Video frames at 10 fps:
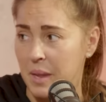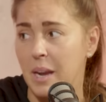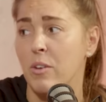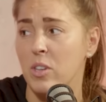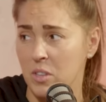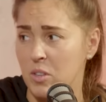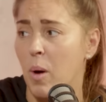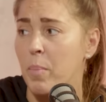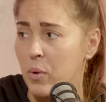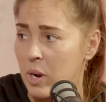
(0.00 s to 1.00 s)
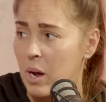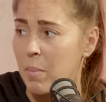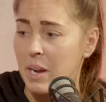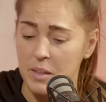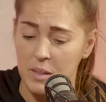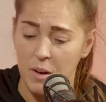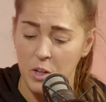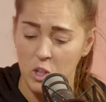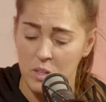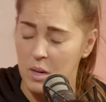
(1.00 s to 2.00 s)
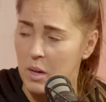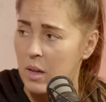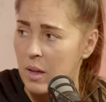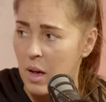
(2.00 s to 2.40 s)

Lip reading: And now she has to start building her minutes because I think she's a